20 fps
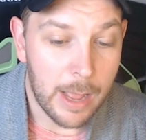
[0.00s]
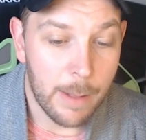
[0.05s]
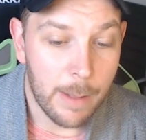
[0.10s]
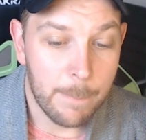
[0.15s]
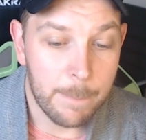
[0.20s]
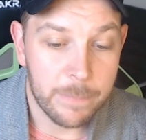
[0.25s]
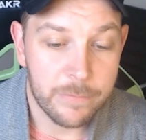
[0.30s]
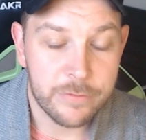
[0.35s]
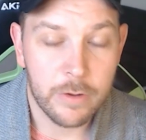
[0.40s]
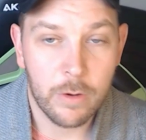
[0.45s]

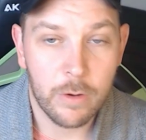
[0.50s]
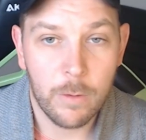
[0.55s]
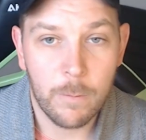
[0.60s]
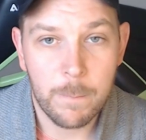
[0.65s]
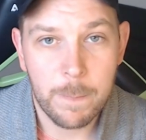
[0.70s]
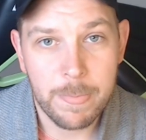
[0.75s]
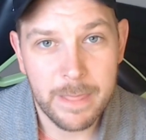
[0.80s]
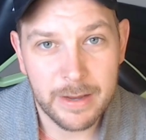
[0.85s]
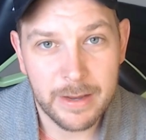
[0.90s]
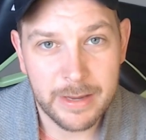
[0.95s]

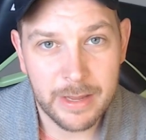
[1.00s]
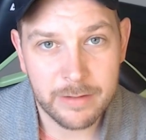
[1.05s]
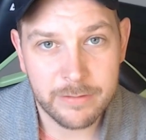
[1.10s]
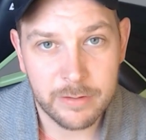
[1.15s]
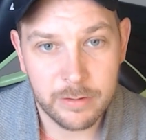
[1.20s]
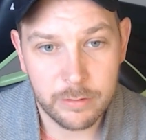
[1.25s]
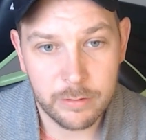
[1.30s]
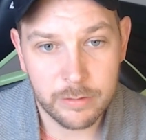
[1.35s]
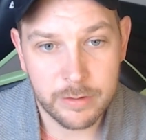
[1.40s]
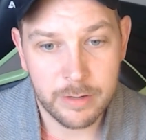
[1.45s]
So it gets a
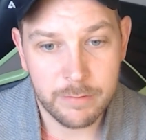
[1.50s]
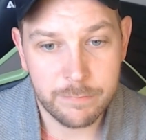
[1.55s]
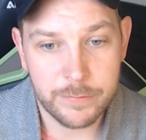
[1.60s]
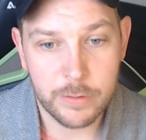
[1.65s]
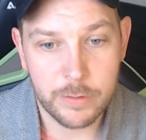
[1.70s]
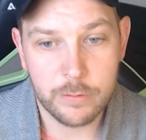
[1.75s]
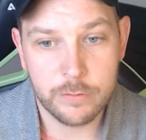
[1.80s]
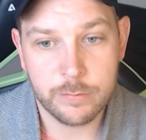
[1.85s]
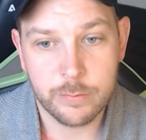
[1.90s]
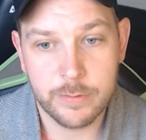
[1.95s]
little
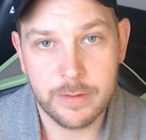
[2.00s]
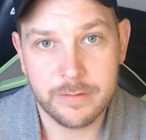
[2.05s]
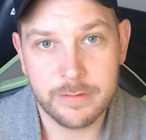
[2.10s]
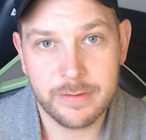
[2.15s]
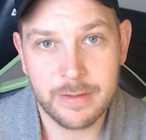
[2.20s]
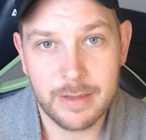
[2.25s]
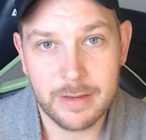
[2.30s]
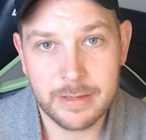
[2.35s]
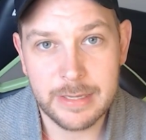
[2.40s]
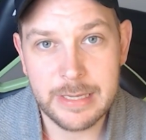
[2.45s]
confused where
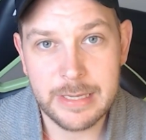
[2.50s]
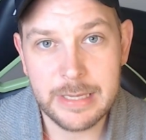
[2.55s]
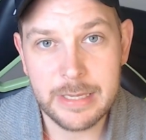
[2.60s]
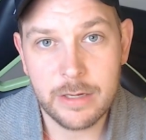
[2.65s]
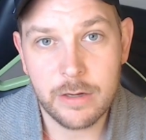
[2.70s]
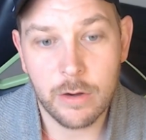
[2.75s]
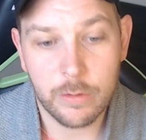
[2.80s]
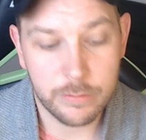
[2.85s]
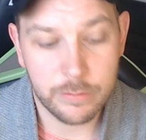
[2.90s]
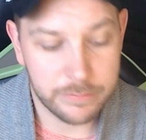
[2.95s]
this
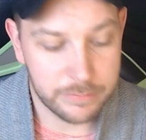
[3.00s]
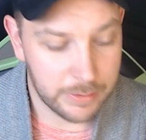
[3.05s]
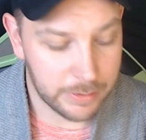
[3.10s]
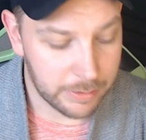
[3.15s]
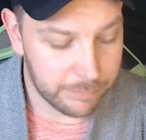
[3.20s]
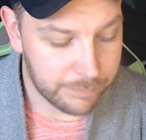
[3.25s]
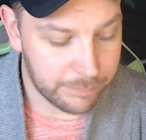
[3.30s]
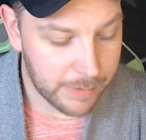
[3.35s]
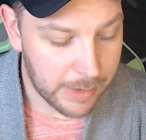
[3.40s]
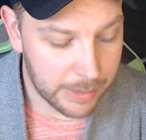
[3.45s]
key ghosting
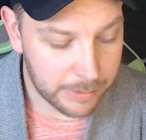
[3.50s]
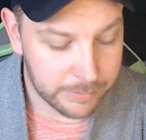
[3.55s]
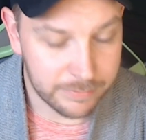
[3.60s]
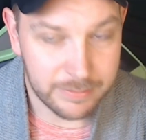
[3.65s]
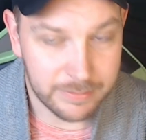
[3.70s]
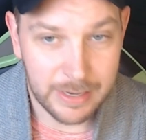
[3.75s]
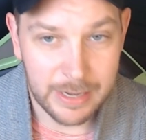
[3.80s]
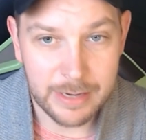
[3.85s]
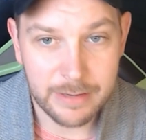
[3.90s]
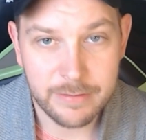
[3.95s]
effect,
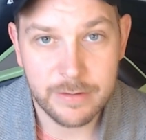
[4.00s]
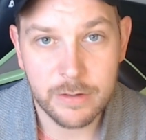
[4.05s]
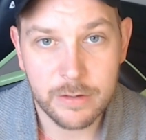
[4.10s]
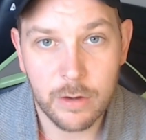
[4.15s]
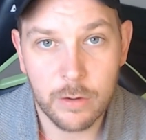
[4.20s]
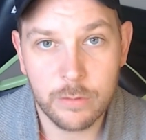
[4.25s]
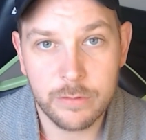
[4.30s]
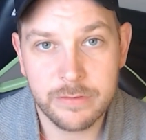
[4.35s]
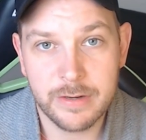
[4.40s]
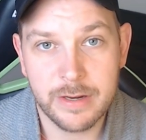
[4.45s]
this
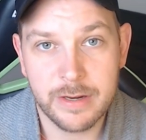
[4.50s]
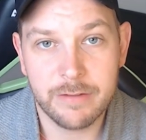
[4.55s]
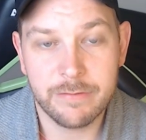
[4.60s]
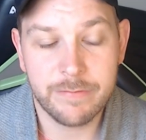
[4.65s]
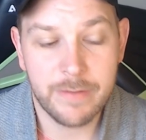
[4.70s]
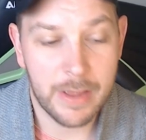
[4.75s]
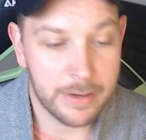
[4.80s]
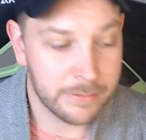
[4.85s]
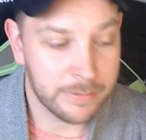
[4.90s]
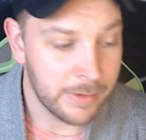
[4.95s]
anti-ghosting
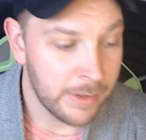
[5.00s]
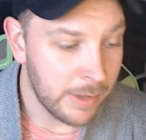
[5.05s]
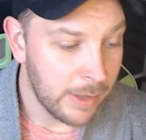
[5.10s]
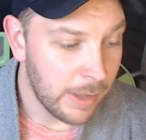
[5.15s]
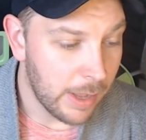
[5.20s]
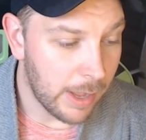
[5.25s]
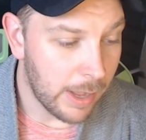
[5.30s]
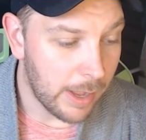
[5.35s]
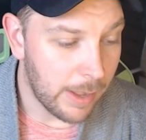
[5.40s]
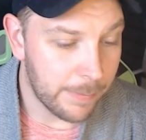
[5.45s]
effect
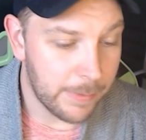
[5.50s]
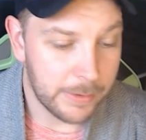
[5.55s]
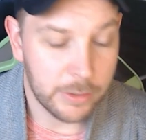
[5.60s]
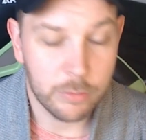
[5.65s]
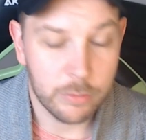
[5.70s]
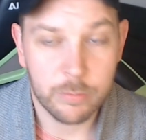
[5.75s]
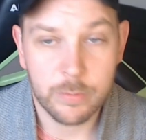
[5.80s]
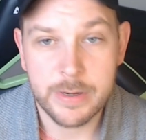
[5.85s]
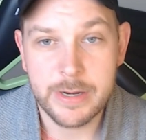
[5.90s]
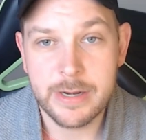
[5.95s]
that
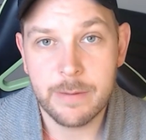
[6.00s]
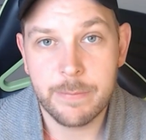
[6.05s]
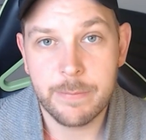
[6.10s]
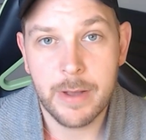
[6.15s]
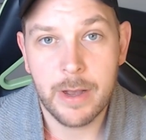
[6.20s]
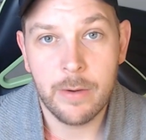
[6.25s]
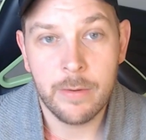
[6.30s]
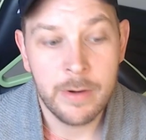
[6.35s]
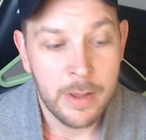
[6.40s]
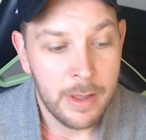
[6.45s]
you'll read
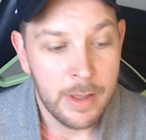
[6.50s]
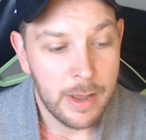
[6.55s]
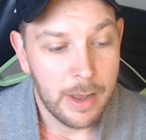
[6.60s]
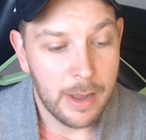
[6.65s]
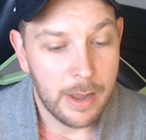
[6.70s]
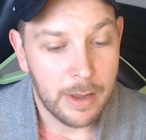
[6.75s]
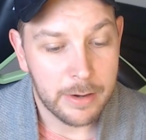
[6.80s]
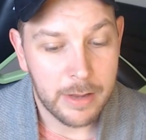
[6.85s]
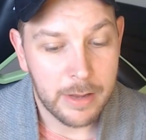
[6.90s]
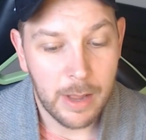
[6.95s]
about
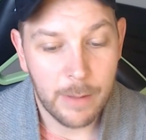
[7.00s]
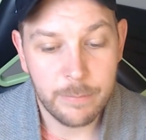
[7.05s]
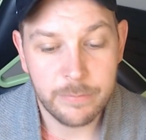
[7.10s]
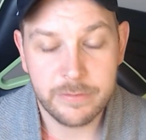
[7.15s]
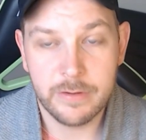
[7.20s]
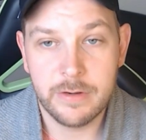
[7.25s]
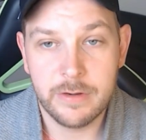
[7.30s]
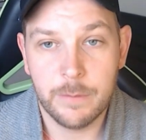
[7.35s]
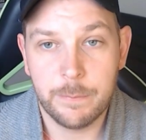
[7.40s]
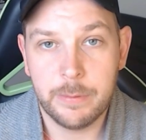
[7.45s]
comes
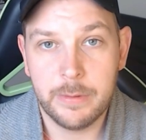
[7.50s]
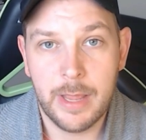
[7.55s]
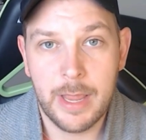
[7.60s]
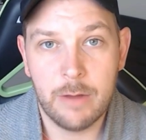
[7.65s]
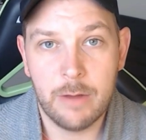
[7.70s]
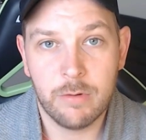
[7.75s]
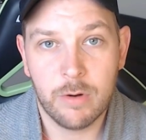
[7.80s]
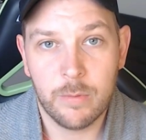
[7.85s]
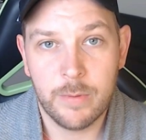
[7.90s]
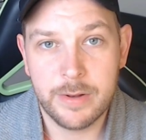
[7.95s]
into
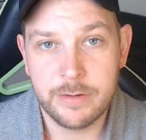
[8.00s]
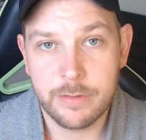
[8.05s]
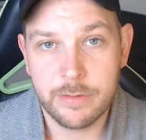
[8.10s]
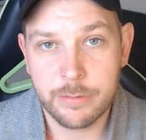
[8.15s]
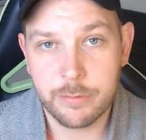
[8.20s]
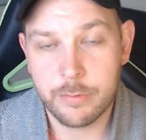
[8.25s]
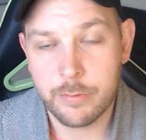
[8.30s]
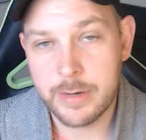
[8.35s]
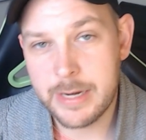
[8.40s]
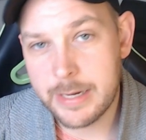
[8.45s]
play, where when
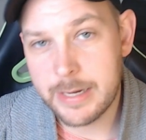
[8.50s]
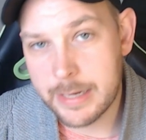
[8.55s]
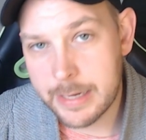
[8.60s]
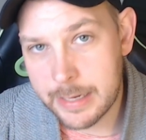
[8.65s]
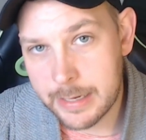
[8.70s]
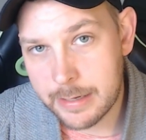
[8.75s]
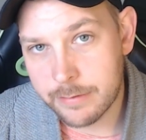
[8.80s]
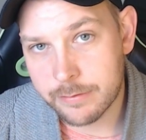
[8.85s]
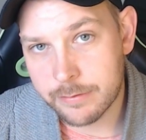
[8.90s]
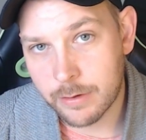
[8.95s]
3
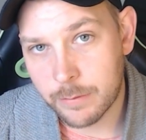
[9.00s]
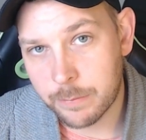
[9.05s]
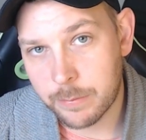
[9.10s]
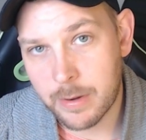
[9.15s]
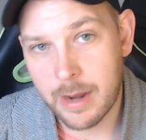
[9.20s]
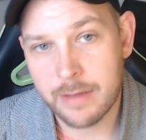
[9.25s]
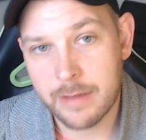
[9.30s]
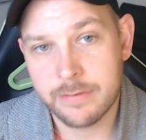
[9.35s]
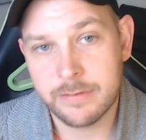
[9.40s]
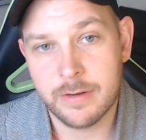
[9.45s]
keys are
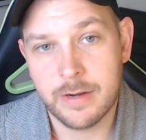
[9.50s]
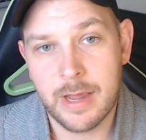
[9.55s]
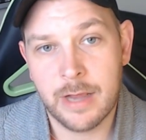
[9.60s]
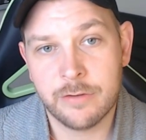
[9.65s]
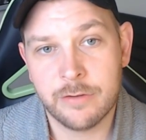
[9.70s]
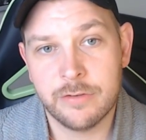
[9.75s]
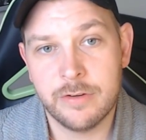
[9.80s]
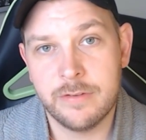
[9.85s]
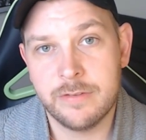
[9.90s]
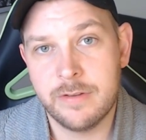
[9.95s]
pressed, it
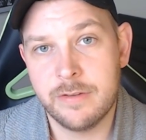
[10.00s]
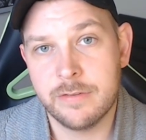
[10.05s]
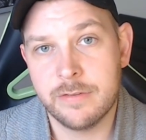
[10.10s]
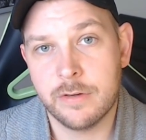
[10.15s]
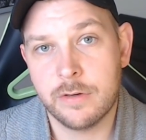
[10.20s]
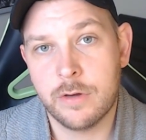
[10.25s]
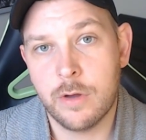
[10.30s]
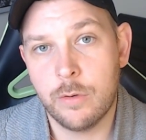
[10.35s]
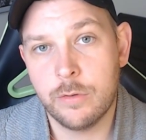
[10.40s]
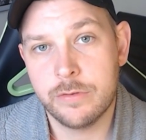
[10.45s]
actually sees
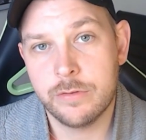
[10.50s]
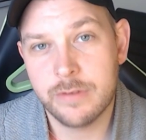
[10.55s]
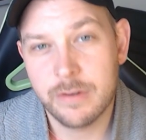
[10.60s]
a ghosted